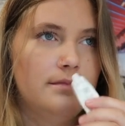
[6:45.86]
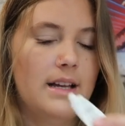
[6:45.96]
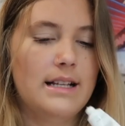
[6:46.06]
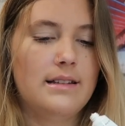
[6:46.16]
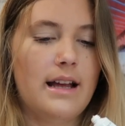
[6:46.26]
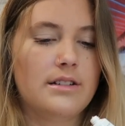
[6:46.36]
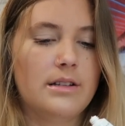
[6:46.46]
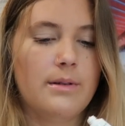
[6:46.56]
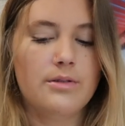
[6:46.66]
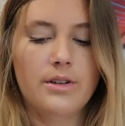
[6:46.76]
It actually
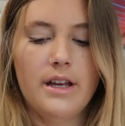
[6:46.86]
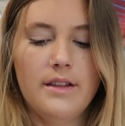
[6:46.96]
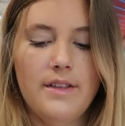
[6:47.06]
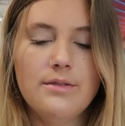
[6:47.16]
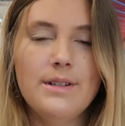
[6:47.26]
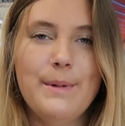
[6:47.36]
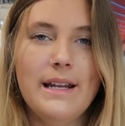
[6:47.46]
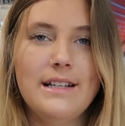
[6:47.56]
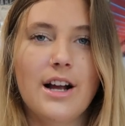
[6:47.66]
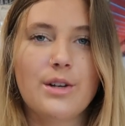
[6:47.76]
smells really good. This one's
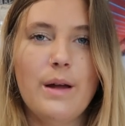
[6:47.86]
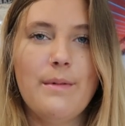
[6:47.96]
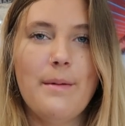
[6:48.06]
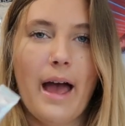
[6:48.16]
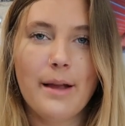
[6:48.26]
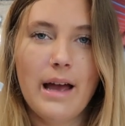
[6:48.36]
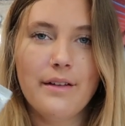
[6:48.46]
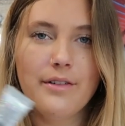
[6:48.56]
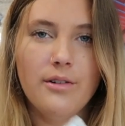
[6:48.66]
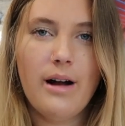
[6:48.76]
been tucked away in my
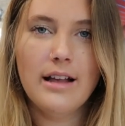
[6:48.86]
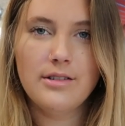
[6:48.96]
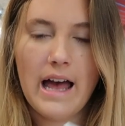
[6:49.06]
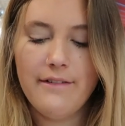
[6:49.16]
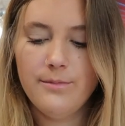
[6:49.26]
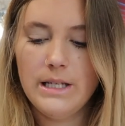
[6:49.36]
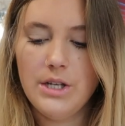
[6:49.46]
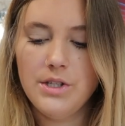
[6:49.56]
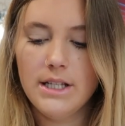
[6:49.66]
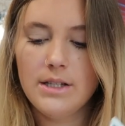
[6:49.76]
backpack for a while, so I haven't been
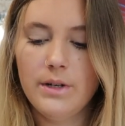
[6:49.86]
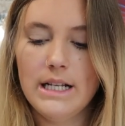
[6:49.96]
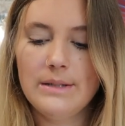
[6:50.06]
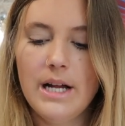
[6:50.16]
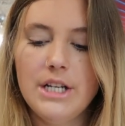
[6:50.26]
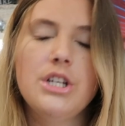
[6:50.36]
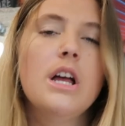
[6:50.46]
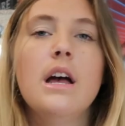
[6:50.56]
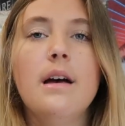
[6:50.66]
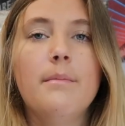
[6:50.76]
using this one as much,
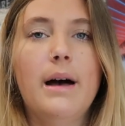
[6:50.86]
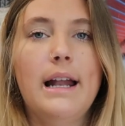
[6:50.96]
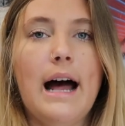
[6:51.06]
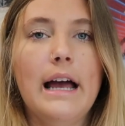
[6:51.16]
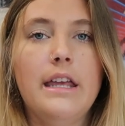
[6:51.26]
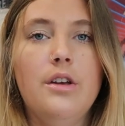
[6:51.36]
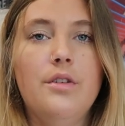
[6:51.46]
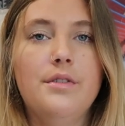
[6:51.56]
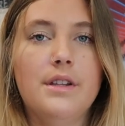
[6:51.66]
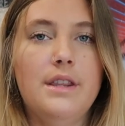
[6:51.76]
but I
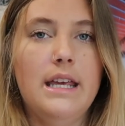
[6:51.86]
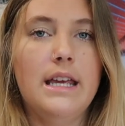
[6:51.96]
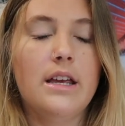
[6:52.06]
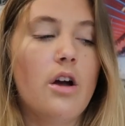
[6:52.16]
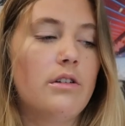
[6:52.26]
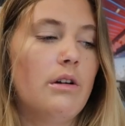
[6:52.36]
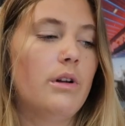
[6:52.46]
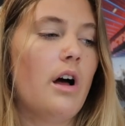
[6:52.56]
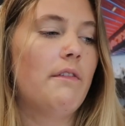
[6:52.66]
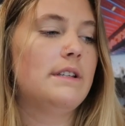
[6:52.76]
use the coconut
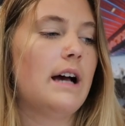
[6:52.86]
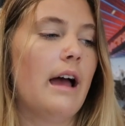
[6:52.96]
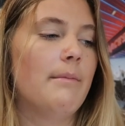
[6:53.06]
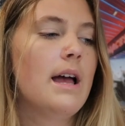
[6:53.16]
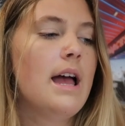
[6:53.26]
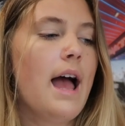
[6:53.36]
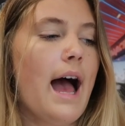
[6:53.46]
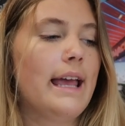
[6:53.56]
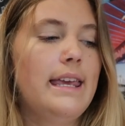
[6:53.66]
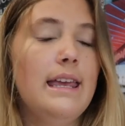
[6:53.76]
one all the time.
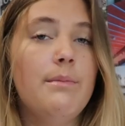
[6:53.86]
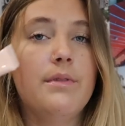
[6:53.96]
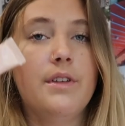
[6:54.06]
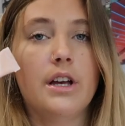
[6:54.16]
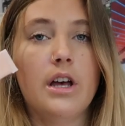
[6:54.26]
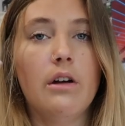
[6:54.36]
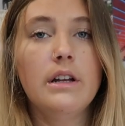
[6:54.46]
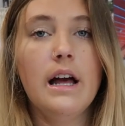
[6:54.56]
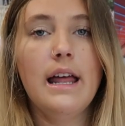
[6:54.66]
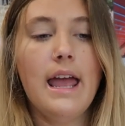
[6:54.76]
I keep the
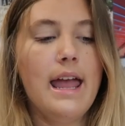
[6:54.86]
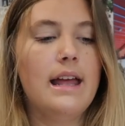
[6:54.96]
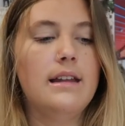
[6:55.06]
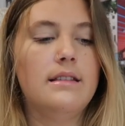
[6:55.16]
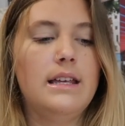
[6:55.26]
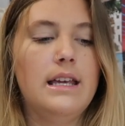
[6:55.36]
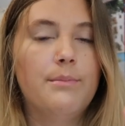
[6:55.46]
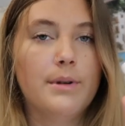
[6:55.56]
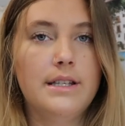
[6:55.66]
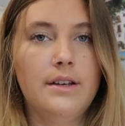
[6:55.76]
coconut and the
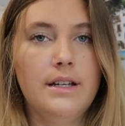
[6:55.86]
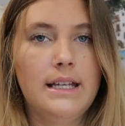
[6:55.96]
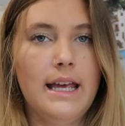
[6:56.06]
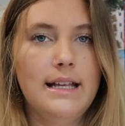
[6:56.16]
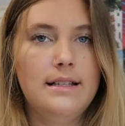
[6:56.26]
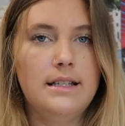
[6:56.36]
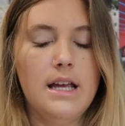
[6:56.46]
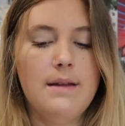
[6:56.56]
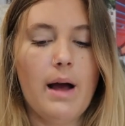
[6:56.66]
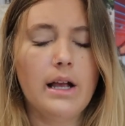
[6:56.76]
Brazilian Kiss
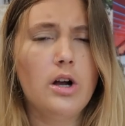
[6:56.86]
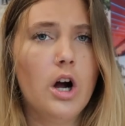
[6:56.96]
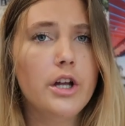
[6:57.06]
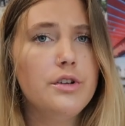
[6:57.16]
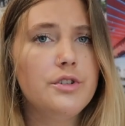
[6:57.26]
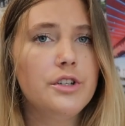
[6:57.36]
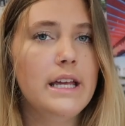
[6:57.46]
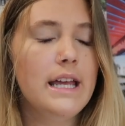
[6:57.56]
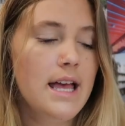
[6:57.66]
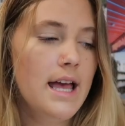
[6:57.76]
in my car
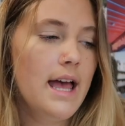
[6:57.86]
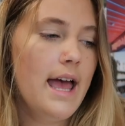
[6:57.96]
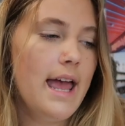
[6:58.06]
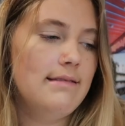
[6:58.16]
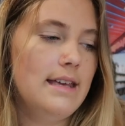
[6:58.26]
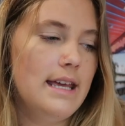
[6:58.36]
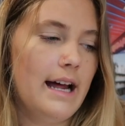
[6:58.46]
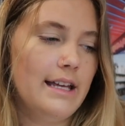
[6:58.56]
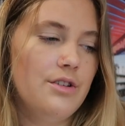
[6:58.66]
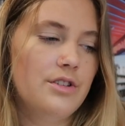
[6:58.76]
usually. And then
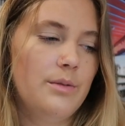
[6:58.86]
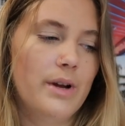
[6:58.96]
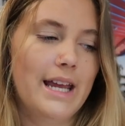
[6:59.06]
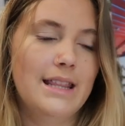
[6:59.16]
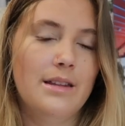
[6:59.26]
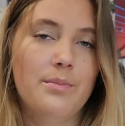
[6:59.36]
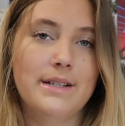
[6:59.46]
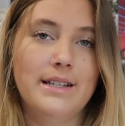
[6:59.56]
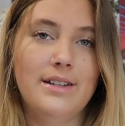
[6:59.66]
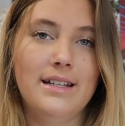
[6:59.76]
I usually bring in the
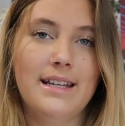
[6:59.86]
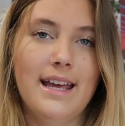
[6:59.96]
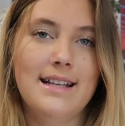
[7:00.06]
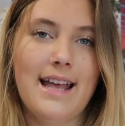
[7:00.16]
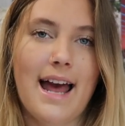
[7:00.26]
Brazilian Kiss